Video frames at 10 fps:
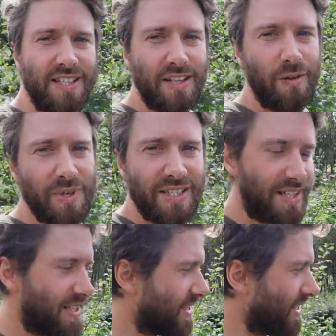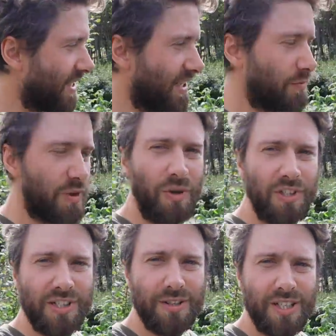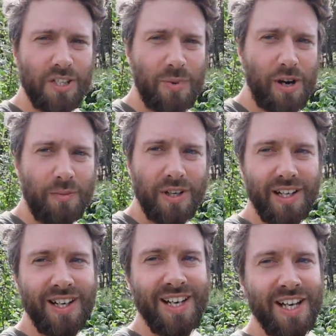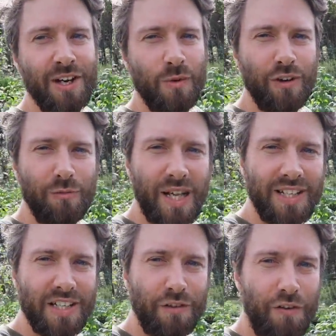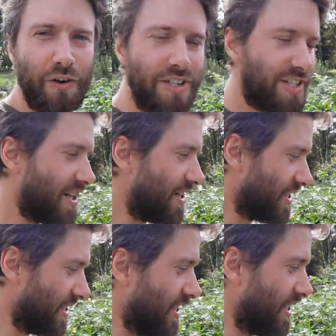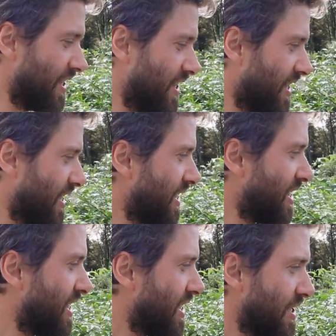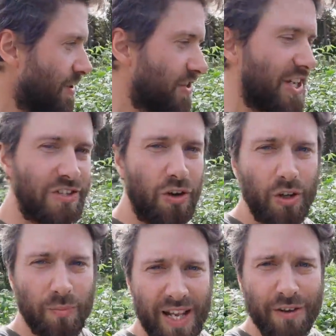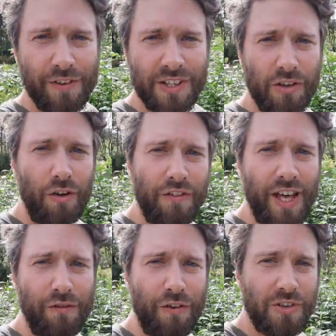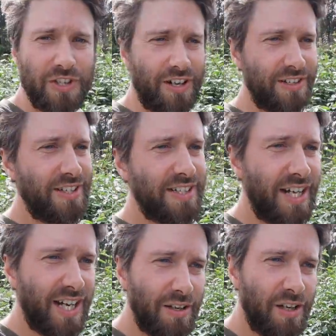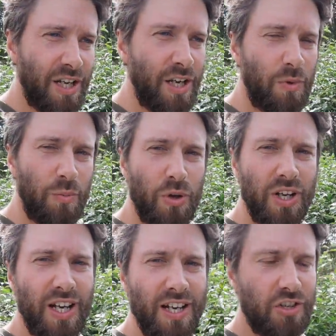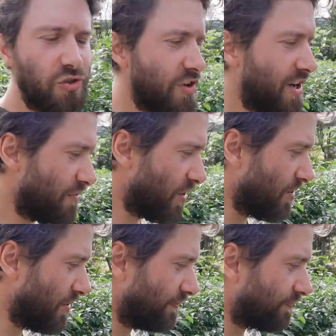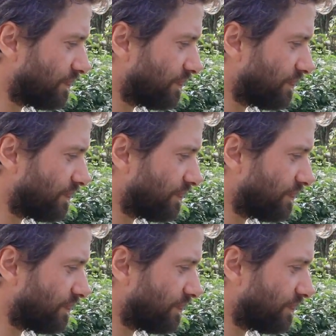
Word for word: this is our business, and we wanted to experiment with planting a forest garden which has all the benefits of that forest garden design, but putting in a straight row.